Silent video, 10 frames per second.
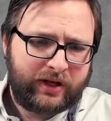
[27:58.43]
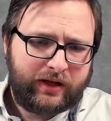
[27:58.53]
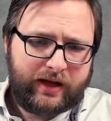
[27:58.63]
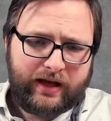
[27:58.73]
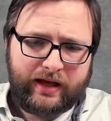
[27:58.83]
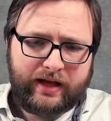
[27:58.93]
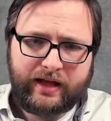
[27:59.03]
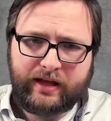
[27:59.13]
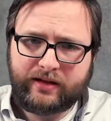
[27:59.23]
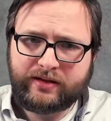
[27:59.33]

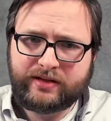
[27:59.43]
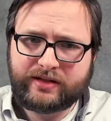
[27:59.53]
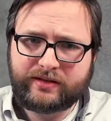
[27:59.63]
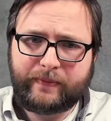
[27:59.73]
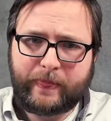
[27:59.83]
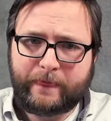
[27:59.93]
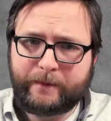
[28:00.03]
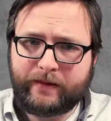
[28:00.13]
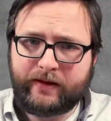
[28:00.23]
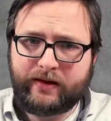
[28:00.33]
and
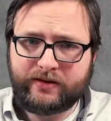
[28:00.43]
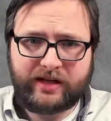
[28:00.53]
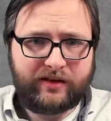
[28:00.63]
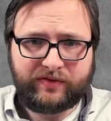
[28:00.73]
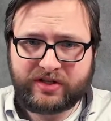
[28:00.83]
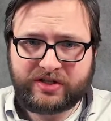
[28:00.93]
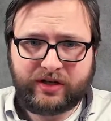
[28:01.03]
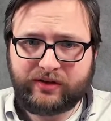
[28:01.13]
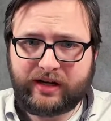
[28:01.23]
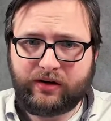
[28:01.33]
they have
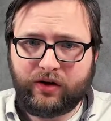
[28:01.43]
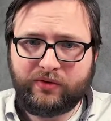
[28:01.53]
still their own